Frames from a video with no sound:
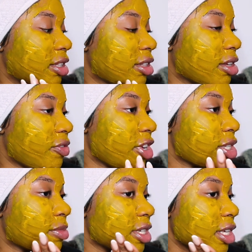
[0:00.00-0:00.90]
The face
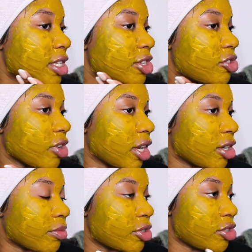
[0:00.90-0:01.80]
mask isn't drying
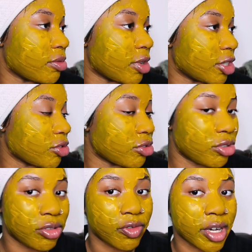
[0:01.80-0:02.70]
up too much or
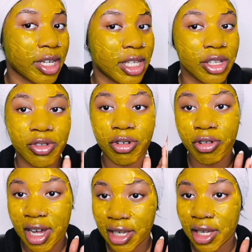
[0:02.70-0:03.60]
too fast, and it's not
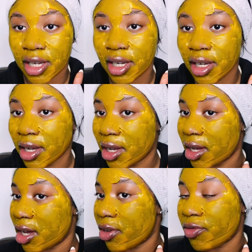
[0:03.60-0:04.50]
cracking.
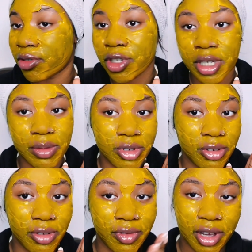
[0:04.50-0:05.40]
It feels
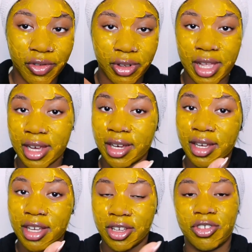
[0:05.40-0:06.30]
smooth. I feel like
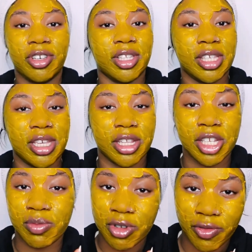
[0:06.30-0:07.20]
you can see the
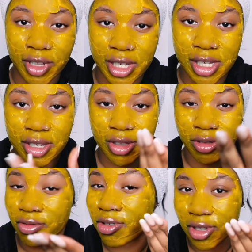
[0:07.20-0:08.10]
smoothness
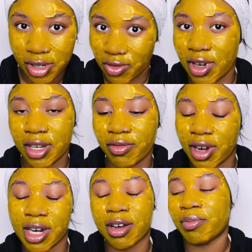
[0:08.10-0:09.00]
through the screen
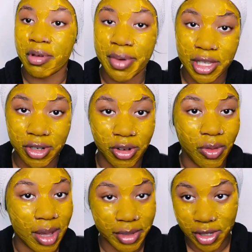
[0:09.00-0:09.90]
right now. I'm about to go
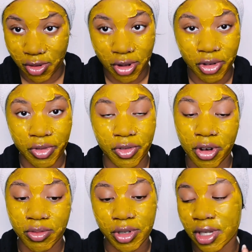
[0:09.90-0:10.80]
wipe this off with
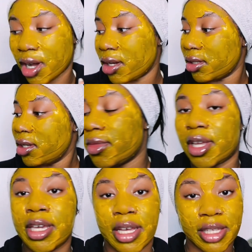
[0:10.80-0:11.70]
hot water.
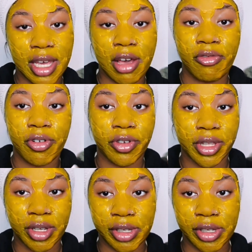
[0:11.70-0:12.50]
Again, careful with your nails.